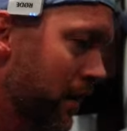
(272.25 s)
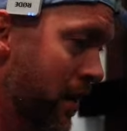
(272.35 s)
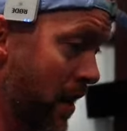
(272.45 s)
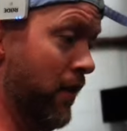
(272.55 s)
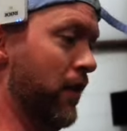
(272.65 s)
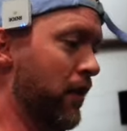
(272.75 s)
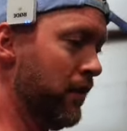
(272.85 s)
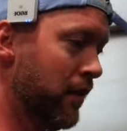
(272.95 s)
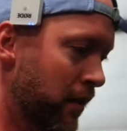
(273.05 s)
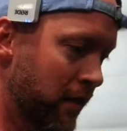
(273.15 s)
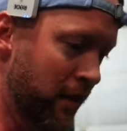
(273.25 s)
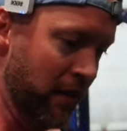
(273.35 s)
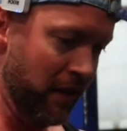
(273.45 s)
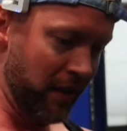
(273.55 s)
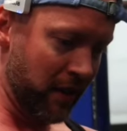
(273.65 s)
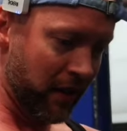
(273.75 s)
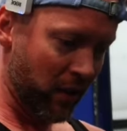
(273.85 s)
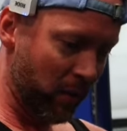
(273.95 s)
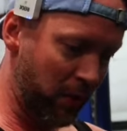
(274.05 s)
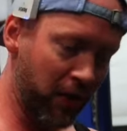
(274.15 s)
never
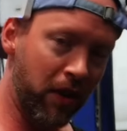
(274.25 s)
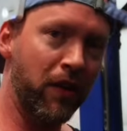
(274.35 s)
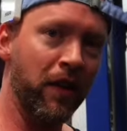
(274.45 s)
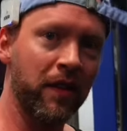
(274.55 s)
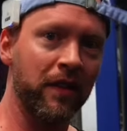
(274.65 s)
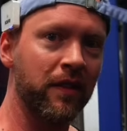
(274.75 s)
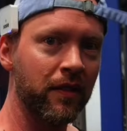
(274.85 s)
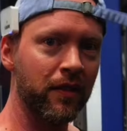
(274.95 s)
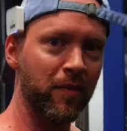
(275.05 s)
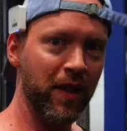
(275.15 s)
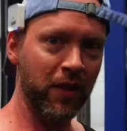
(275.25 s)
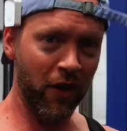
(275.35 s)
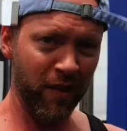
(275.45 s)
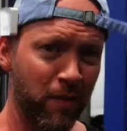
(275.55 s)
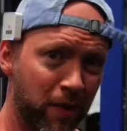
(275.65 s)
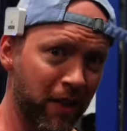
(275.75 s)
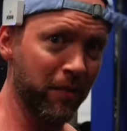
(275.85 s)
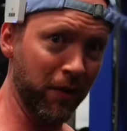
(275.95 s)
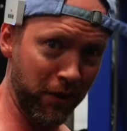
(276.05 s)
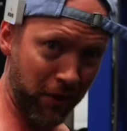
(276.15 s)
put on the men's open
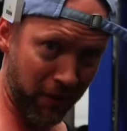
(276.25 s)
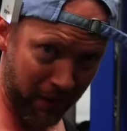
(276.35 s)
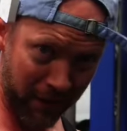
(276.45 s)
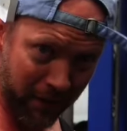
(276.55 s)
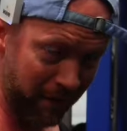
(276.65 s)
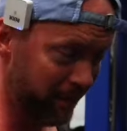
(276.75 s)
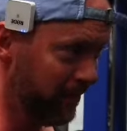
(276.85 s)
bodybuilding trunks.